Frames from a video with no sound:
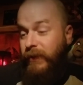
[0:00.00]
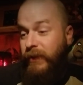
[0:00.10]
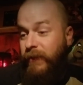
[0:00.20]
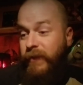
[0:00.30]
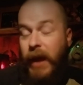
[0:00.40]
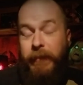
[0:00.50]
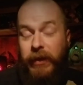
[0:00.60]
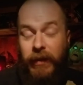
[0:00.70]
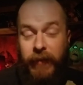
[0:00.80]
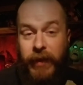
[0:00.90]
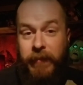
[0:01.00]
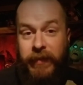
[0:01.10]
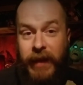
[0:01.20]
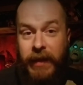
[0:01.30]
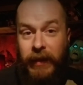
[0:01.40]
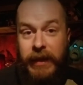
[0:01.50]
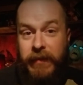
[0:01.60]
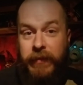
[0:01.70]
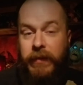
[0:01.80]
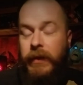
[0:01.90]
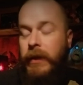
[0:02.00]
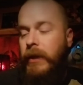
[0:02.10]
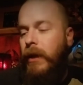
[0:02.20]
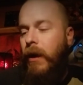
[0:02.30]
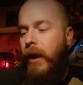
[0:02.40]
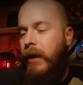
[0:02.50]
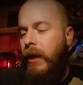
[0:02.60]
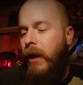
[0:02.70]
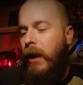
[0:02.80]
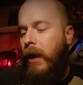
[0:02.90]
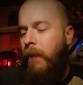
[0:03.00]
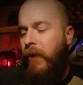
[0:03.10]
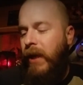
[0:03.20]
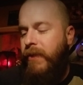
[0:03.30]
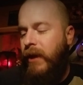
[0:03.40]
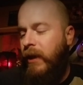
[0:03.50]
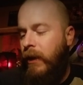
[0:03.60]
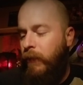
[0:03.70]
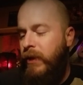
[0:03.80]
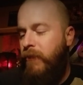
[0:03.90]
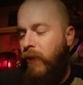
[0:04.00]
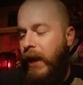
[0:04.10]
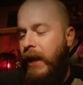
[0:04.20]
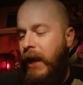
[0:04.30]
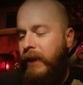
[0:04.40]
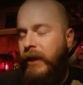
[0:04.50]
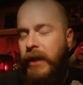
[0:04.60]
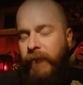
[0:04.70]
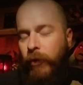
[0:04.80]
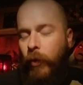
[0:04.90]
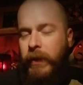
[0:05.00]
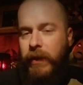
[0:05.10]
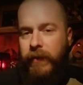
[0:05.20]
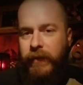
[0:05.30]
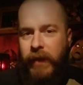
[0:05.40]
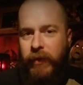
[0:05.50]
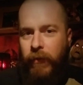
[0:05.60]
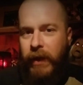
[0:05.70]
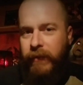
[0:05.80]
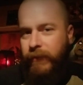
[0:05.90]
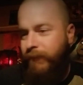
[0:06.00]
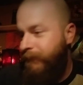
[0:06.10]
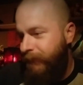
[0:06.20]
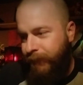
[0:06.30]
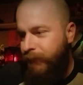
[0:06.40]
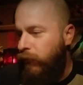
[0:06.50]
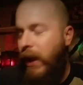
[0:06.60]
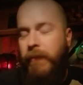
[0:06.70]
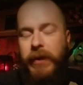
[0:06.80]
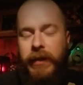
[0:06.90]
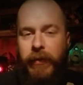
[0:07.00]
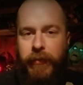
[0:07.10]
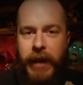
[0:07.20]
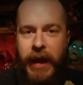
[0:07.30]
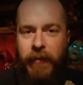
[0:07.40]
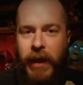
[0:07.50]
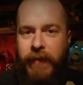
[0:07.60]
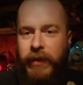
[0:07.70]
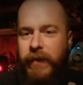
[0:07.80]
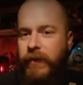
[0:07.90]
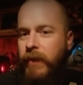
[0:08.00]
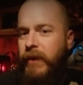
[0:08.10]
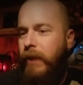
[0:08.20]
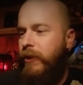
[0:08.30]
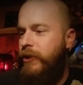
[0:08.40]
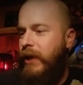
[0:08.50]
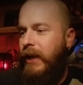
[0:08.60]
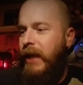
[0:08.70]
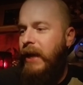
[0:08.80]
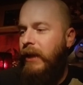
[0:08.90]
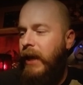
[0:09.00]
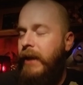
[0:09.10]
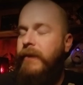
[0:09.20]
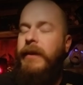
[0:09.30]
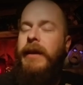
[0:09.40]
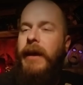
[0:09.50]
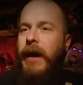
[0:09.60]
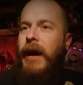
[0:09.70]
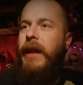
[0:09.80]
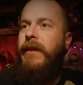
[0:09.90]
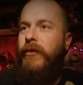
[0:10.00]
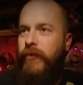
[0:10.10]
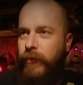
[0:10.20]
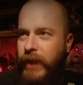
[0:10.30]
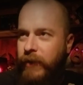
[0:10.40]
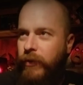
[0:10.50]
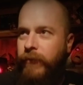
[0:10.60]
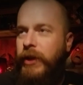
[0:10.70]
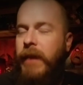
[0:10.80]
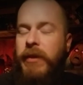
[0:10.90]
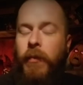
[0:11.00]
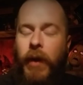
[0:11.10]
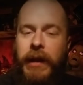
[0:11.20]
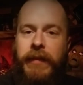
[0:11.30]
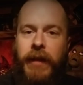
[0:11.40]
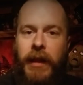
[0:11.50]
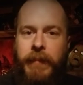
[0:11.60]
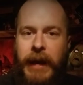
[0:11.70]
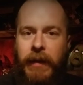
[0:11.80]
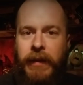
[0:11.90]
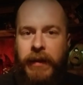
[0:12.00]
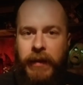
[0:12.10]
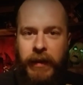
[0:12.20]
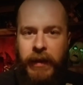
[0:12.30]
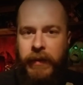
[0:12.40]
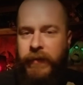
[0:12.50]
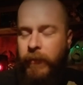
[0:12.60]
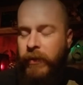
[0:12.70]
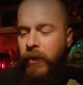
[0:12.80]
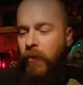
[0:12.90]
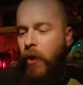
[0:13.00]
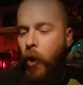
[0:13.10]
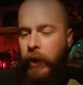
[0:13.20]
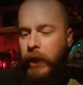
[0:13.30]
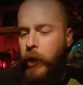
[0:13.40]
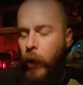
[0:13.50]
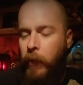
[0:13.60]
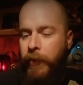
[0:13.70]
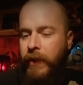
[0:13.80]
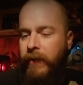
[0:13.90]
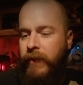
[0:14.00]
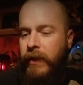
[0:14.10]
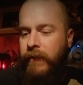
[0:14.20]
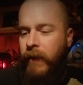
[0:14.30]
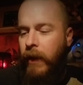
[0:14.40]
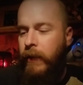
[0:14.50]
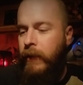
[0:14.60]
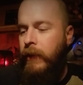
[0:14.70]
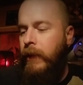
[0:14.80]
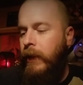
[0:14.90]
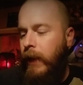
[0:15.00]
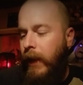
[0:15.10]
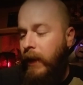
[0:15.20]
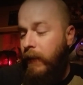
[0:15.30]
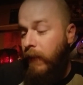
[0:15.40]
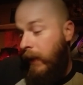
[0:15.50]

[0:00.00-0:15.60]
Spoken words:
skeptical of him, to say the least. All right. But I think it'll be Bran, oddly enough, who will be his saving grace. Bran being the three-eyed raven, he's going to be able to shed a lot of light on the true nature of Jamie, what he's all about, and some of the heroic and noble things that he's done. And